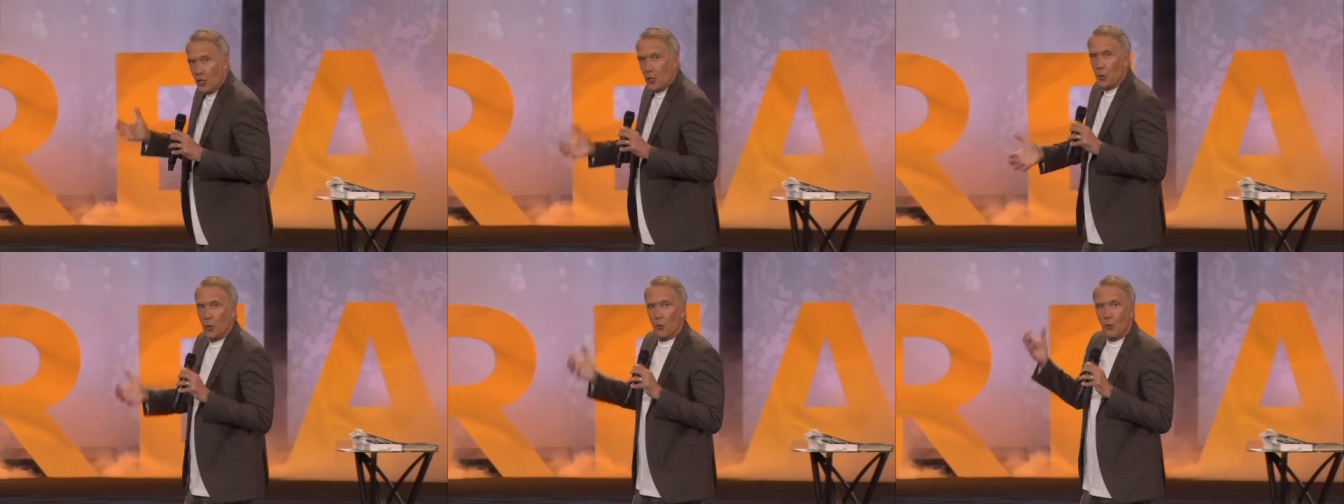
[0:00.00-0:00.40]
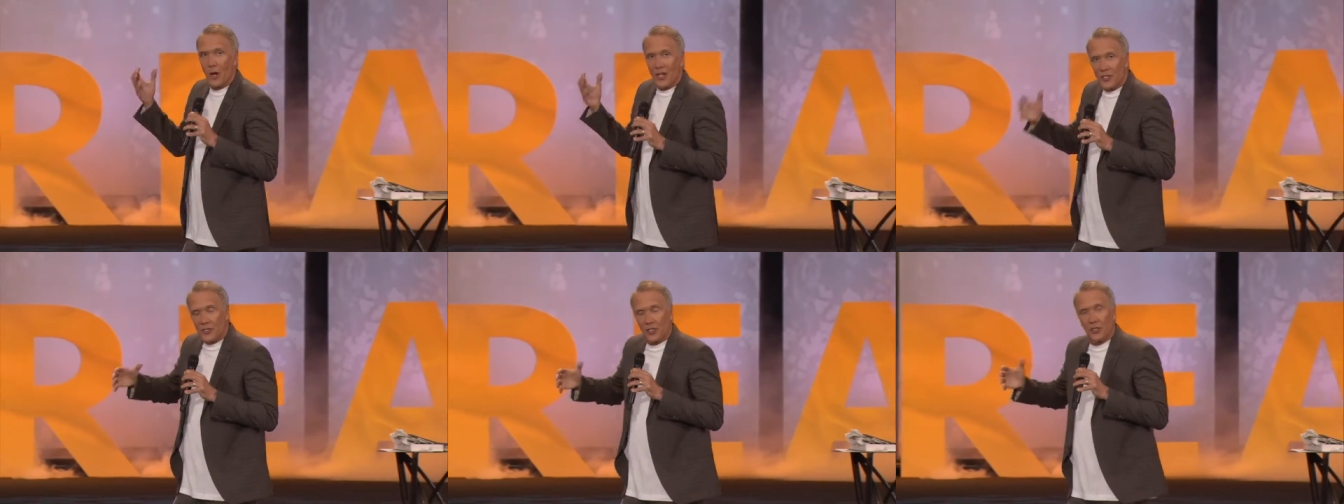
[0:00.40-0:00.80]
who were
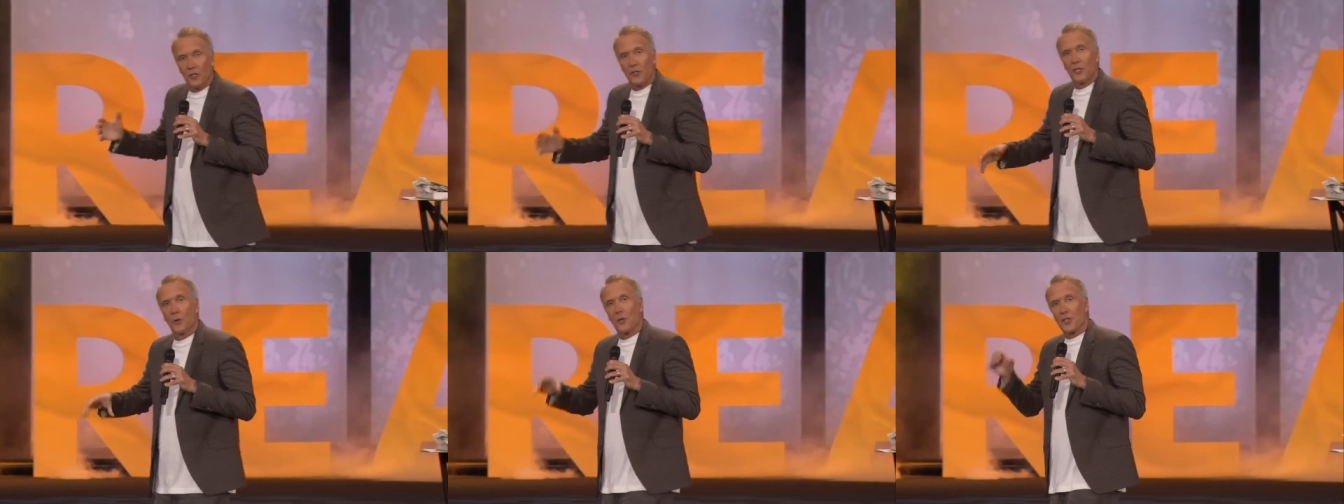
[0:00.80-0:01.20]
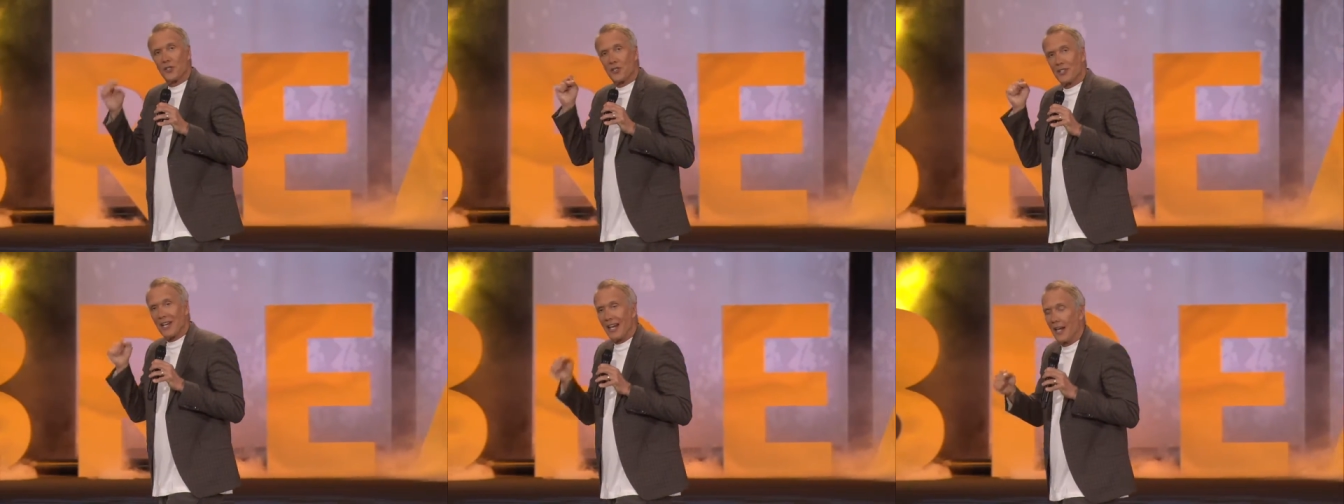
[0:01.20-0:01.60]
rescued, who were
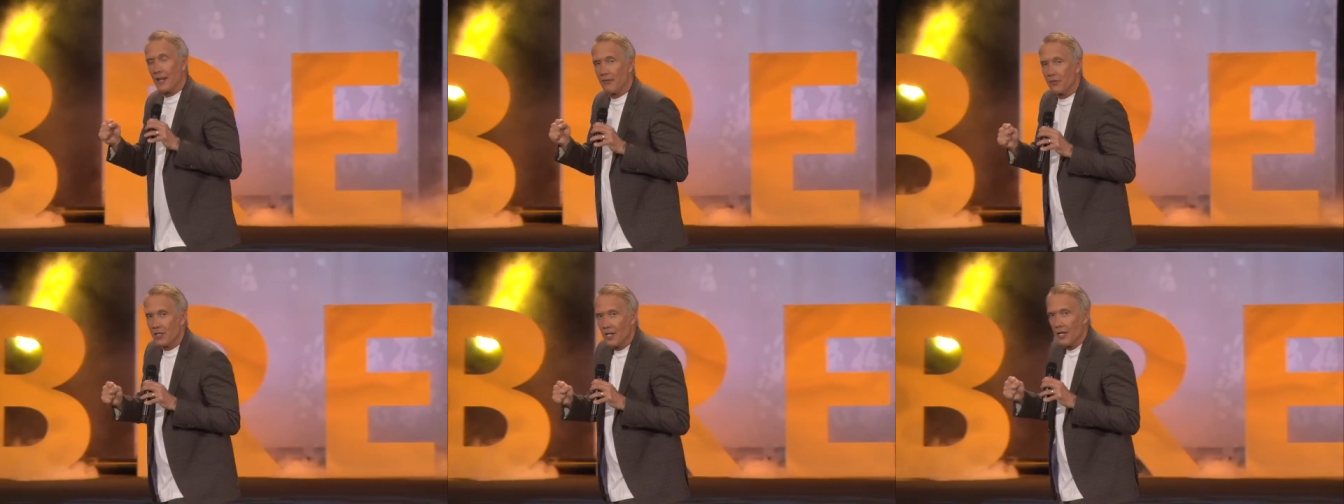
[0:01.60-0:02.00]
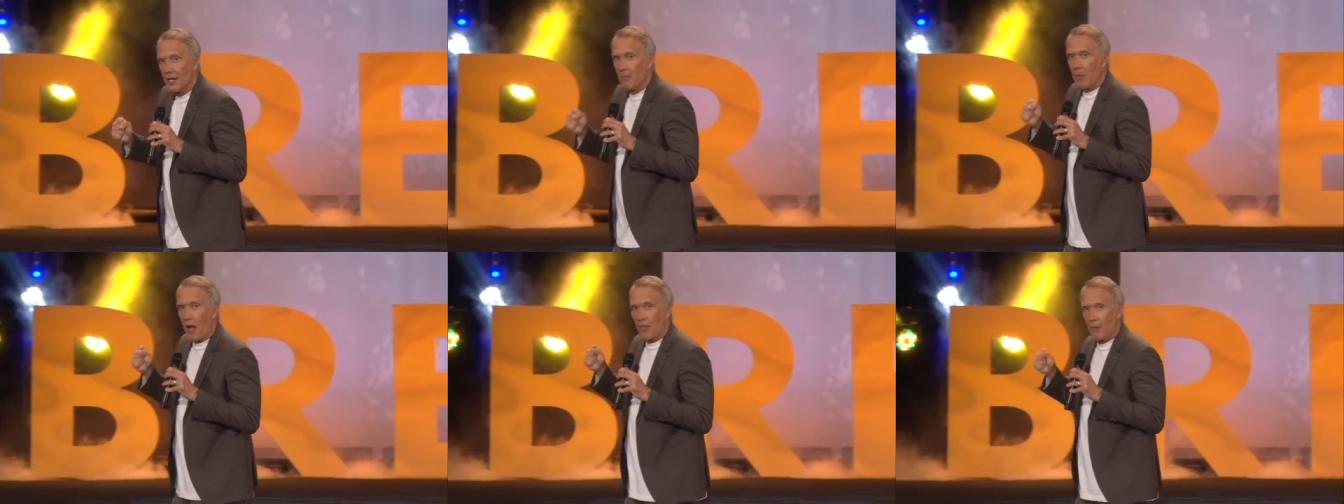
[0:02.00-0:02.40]
saved
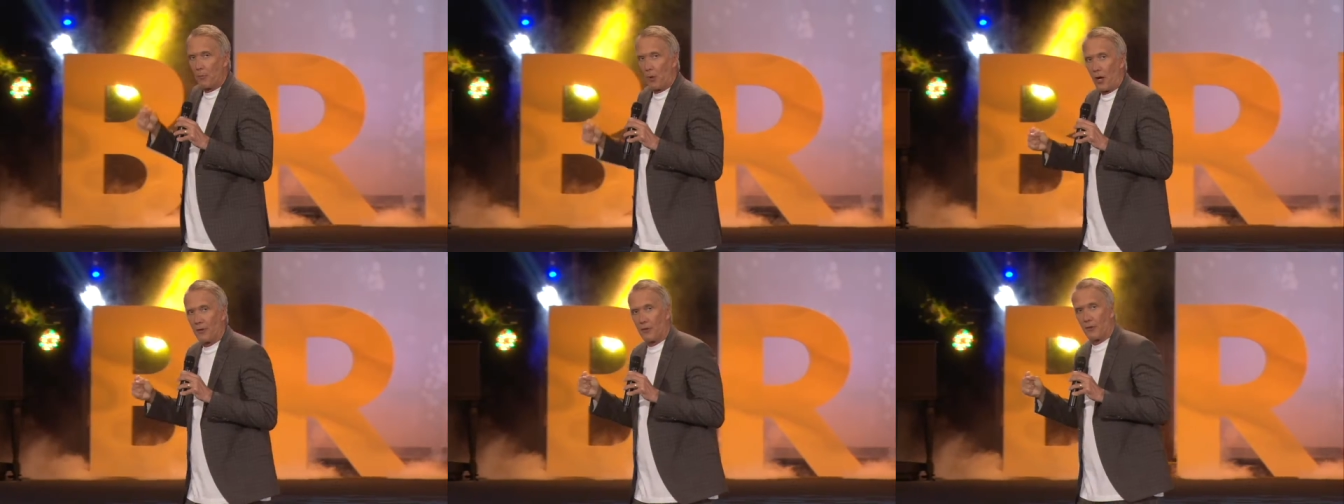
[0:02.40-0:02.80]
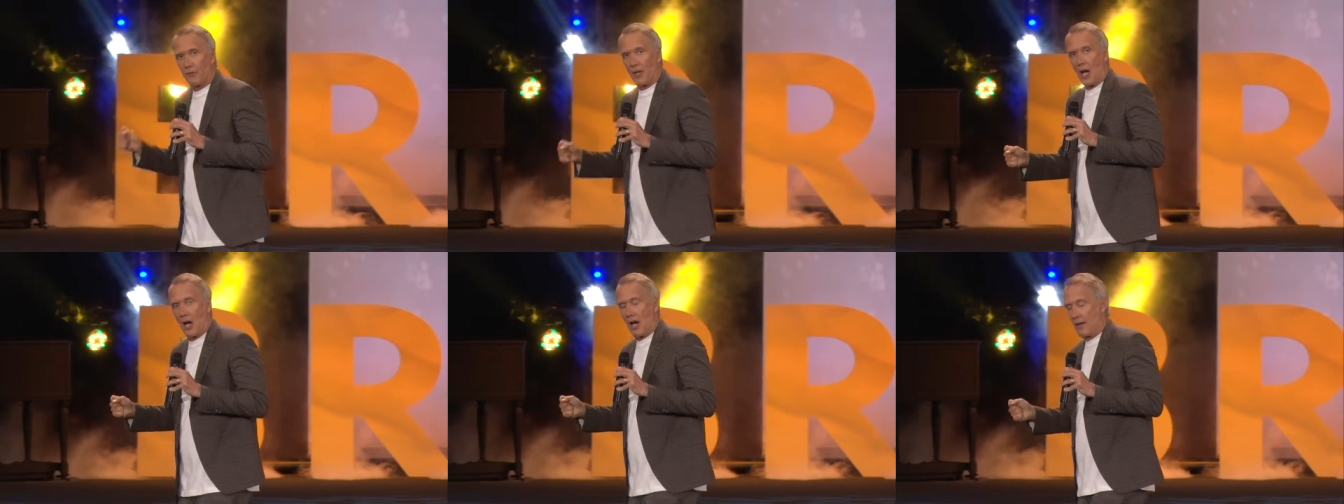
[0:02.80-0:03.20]
by the breath
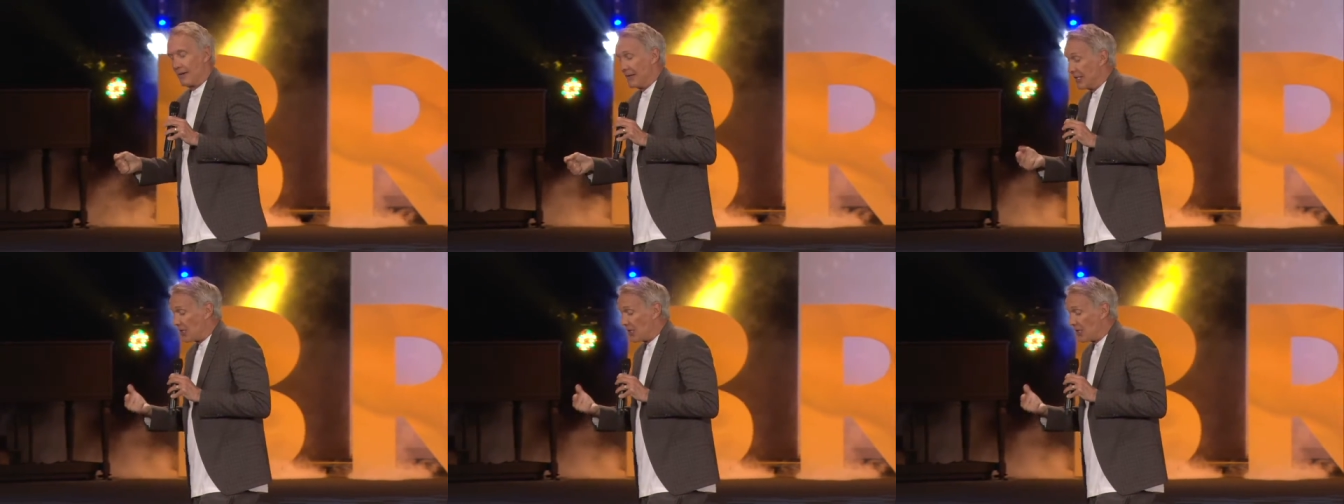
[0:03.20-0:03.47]
of God.